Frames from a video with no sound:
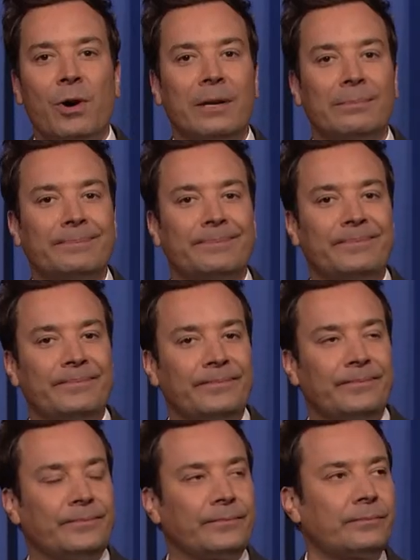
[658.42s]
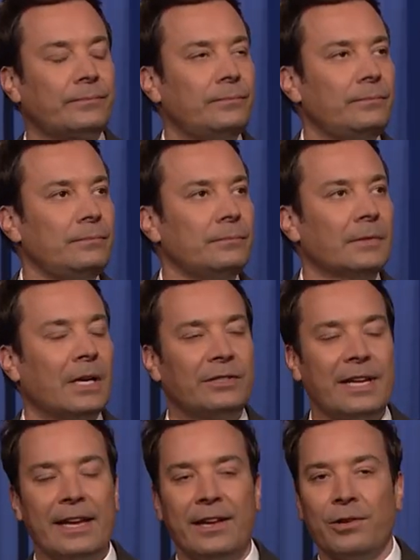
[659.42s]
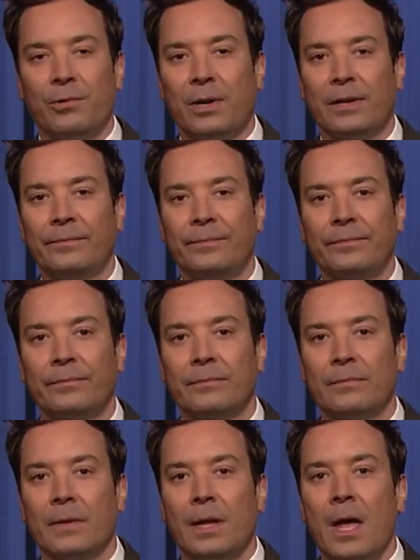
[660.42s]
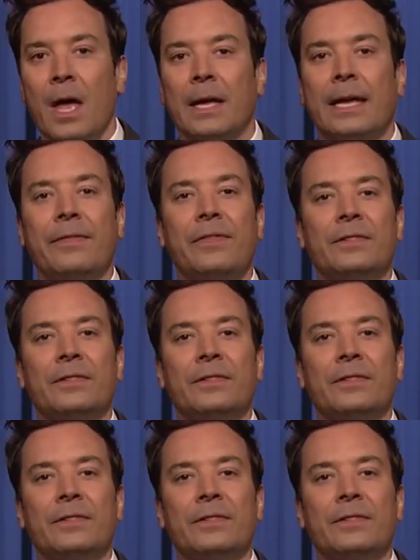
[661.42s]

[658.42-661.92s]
one. He'll take either one. Get